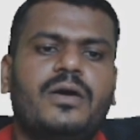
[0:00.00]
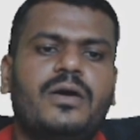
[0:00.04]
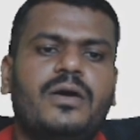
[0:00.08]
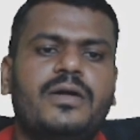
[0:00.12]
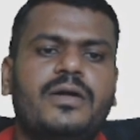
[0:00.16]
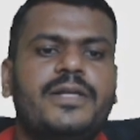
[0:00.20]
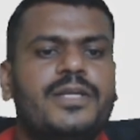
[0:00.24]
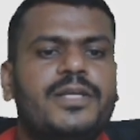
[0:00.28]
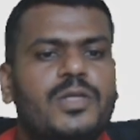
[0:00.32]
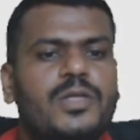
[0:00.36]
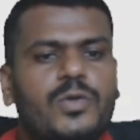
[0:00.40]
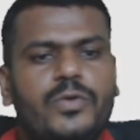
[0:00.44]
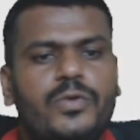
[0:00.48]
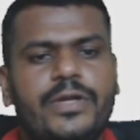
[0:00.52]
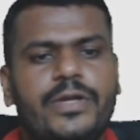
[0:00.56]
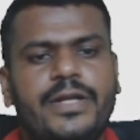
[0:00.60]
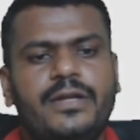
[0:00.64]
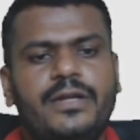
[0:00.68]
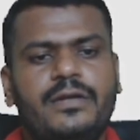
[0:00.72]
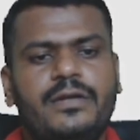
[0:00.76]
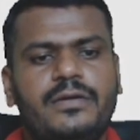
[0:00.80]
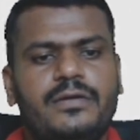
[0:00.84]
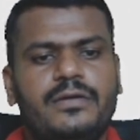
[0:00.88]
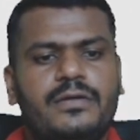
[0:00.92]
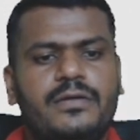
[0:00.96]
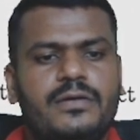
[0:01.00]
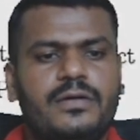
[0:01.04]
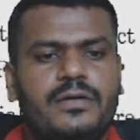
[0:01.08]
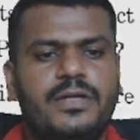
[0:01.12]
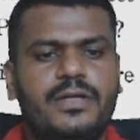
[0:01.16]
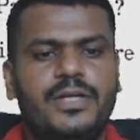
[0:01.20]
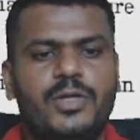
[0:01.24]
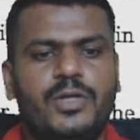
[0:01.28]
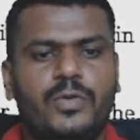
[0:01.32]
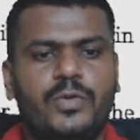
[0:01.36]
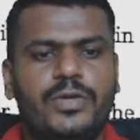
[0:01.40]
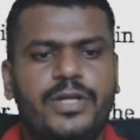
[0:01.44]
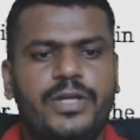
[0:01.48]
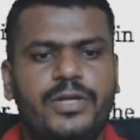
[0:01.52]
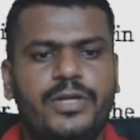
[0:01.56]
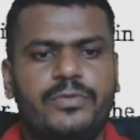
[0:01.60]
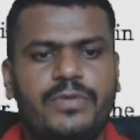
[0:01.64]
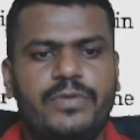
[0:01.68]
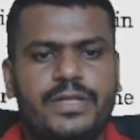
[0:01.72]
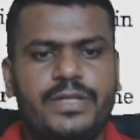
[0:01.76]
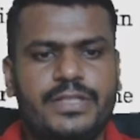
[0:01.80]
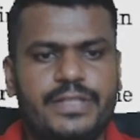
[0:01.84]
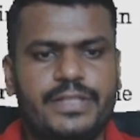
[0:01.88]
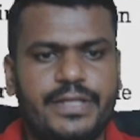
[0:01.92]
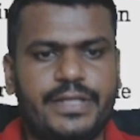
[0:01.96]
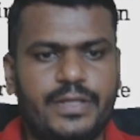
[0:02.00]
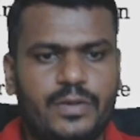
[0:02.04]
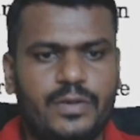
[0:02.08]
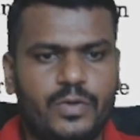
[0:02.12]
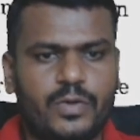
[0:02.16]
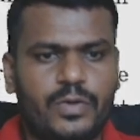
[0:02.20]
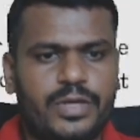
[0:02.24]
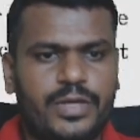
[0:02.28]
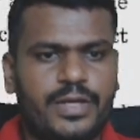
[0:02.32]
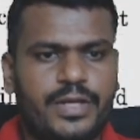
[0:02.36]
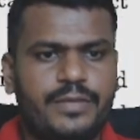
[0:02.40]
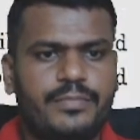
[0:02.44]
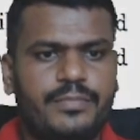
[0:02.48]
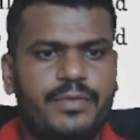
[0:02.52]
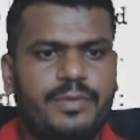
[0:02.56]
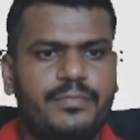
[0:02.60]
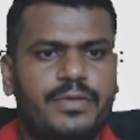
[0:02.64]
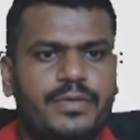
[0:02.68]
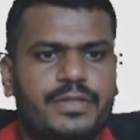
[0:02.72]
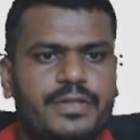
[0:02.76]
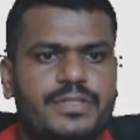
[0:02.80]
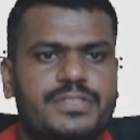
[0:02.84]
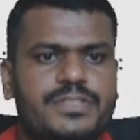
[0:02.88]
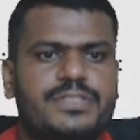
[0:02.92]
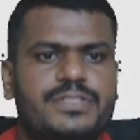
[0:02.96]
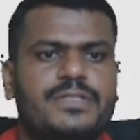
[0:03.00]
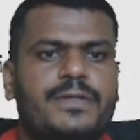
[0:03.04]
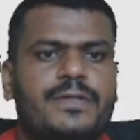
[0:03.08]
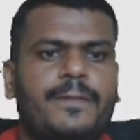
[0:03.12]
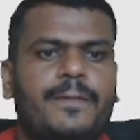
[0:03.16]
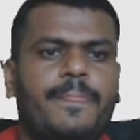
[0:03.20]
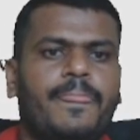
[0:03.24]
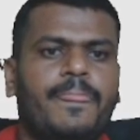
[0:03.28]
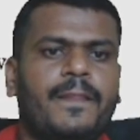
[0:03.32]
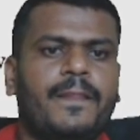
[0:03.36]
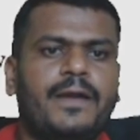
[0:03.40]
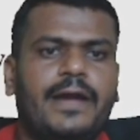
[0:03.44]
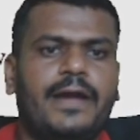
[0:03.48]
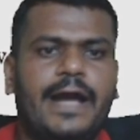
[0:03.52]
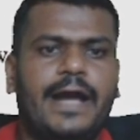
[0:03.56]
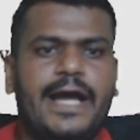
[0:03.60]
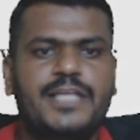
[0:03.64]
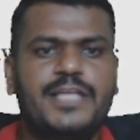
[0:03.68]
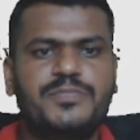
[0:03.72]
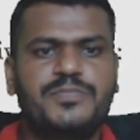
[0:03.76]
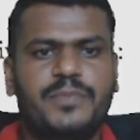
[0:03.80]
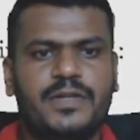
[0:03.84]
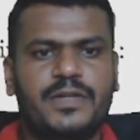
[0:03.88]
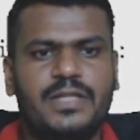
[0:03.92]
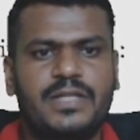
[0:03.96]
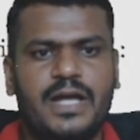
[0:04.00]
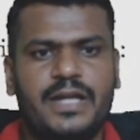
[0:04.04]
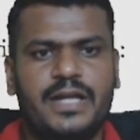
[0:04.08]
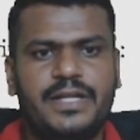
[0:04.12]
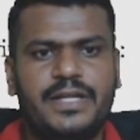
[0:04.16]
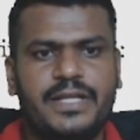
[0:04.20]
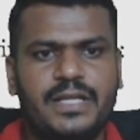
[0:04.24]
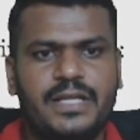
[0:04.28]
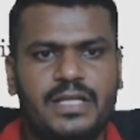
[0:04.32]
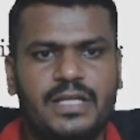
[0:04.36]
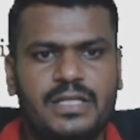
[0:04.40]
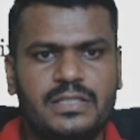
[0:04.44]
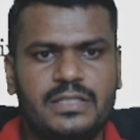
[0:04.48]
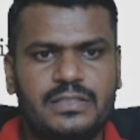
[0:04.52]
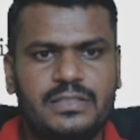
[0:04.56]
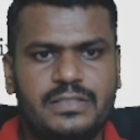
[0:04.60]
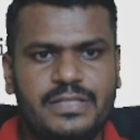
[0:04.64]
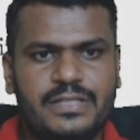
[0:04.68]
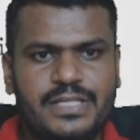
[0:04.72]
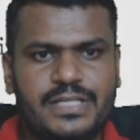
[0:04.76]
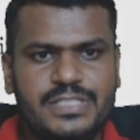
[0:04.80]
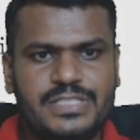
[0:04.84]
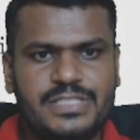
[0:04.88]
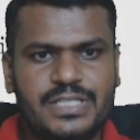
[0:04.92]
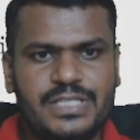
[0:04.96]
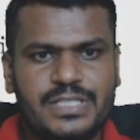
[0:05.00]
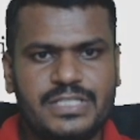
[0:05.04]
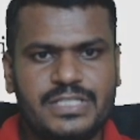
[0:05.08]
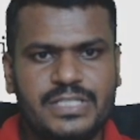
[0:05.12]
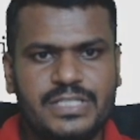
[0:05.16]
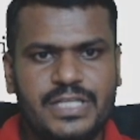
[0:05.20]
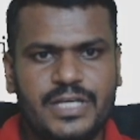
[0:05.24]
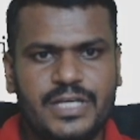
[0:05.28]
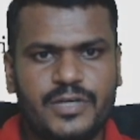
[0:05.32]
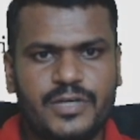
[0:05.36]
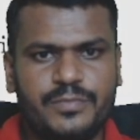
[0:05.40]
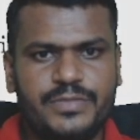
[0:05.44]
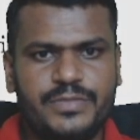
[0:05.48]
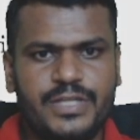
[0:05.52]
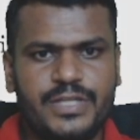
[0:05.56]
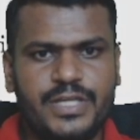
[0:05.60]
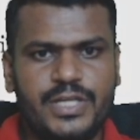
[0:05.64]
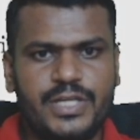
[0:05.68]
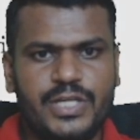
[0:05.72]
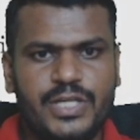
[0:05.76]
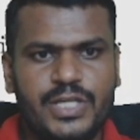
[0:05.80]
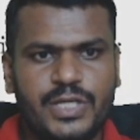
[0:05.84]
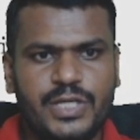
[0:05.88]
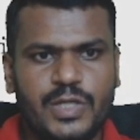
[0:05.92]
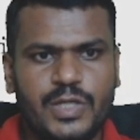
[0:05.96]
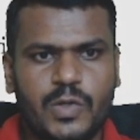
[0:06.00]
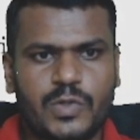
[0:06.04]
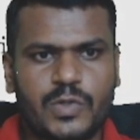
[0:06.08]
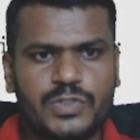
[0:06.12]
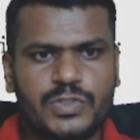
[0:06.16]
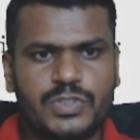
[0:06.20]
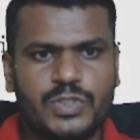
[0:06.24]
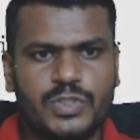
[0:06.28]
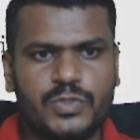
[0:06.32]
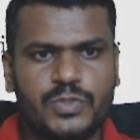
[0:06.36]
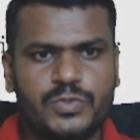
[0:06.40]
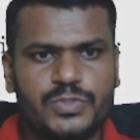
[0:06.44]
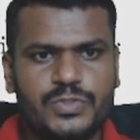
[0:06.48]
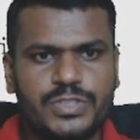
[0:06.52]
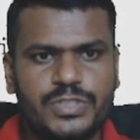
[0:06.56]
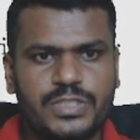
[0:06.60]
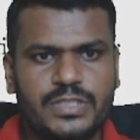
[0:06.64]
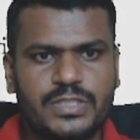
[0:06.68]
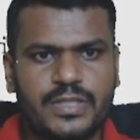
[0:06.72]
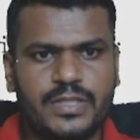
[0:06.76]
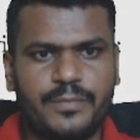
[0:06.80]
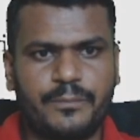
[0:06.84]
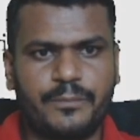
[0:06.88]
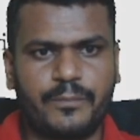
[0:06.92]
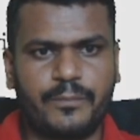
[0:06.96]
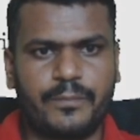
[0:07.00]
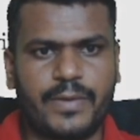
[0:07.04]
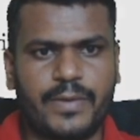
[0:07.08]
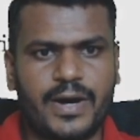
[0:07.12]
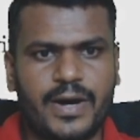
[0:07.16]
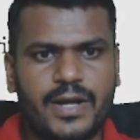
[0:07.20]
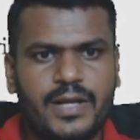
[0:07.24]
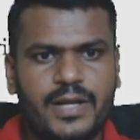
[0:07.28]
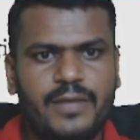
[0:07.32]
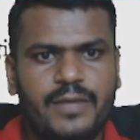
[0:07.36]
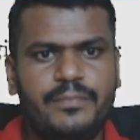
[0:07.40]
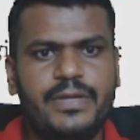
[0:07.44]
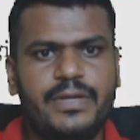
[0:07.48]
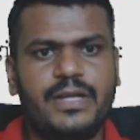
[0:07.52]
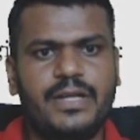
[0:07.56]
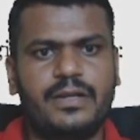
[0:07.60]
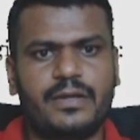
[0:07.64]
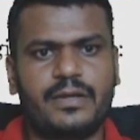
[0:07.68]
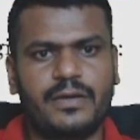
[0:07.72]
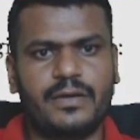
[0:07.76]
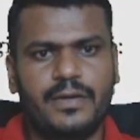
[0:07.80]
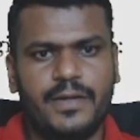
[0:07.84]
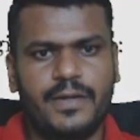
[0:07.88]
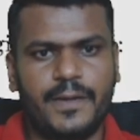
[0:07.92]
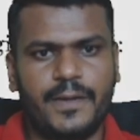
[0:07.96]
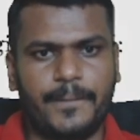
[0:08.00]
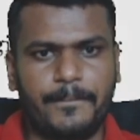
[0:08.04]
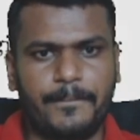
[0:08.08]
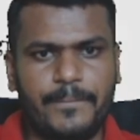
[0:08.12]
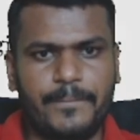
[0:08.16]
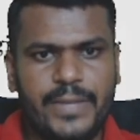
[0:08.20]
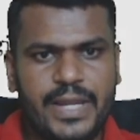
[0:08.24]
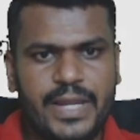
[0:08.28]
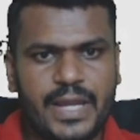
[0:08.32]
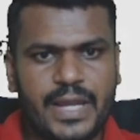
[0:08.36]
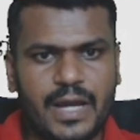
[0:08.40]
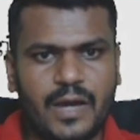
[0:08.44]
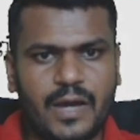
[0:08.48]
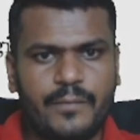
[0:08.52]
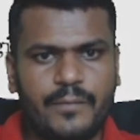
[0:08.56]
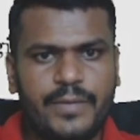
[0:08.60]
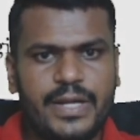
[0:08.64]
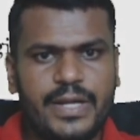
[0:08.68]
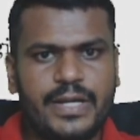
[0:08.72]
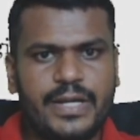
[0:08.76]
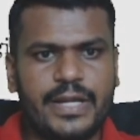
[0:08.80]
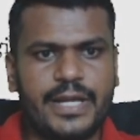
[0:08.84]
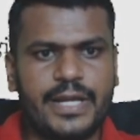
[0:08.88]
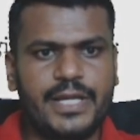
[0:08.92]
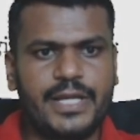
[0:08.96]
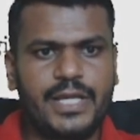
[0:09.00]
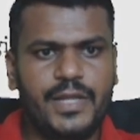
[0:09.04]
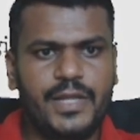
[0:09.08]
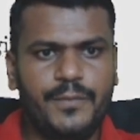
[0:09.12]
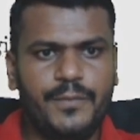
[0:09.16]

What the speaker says: included in 2023. Okay, remember this. As per the Article 368 of the Indian Constitution, the Parliament may amend any